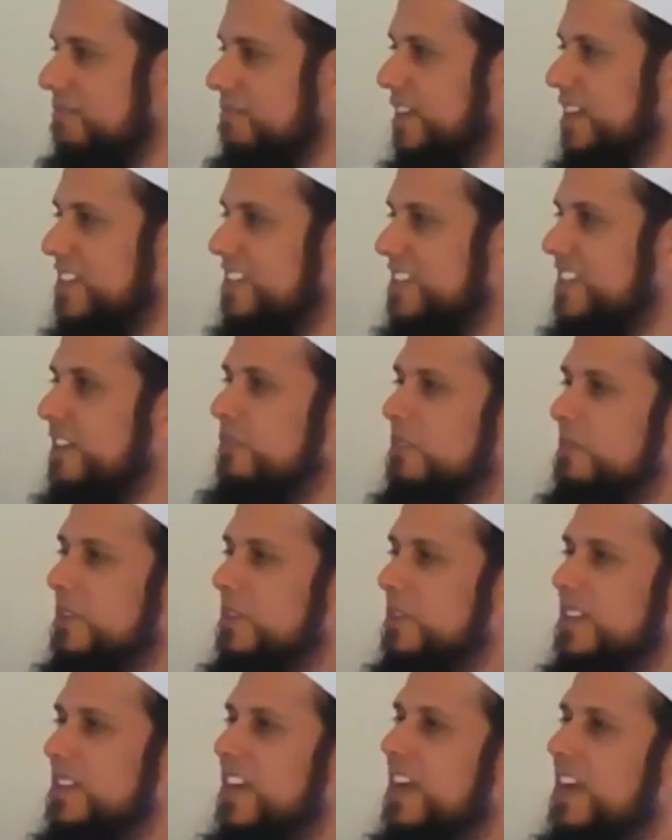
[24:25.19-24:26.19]
because he
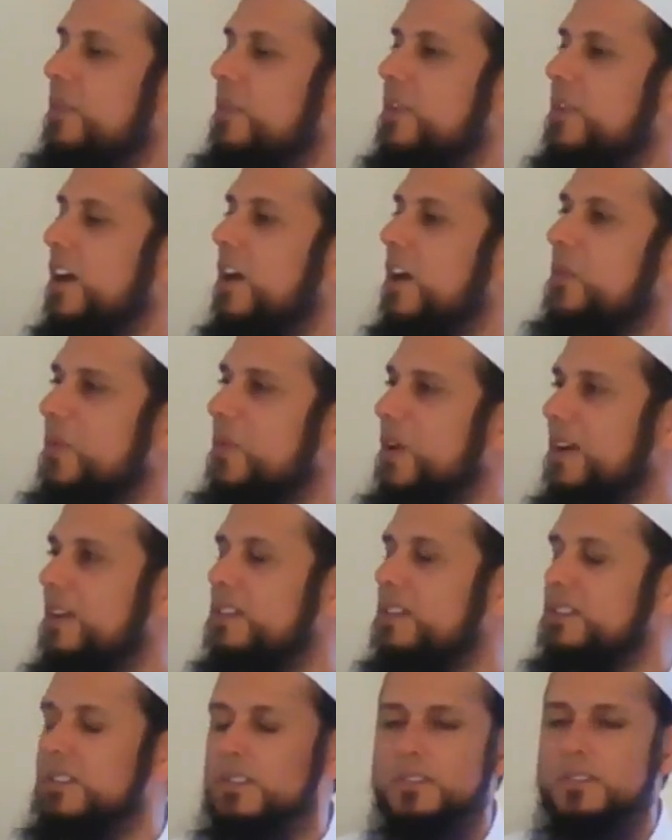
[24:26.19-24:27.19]
would not
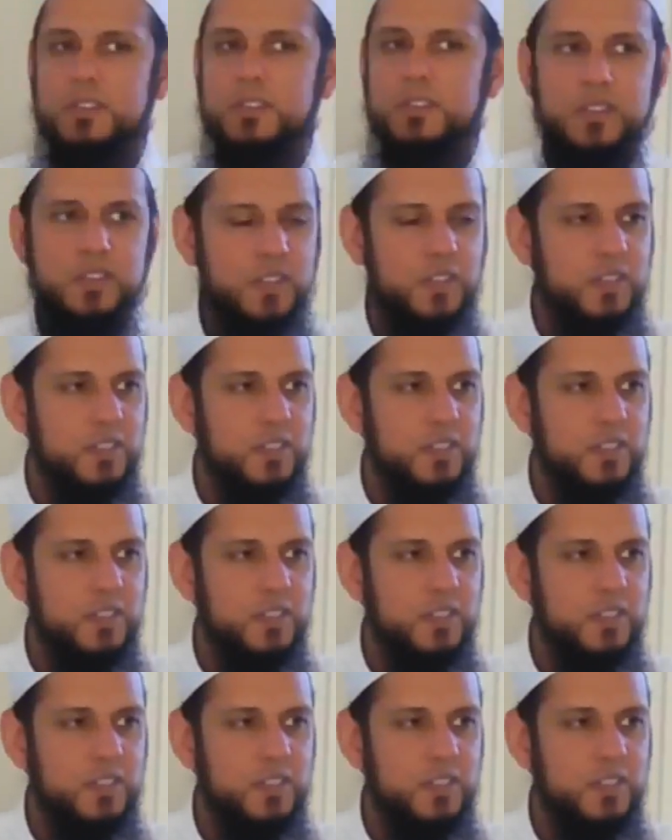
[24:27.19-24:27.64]
want to